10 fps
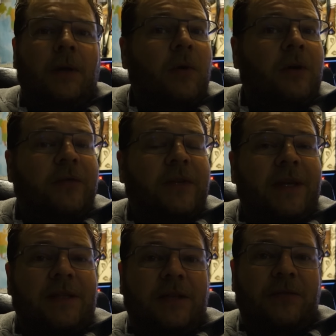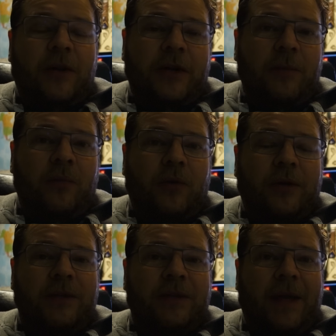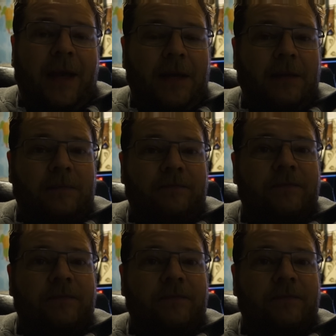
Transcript: One of the things that's very important in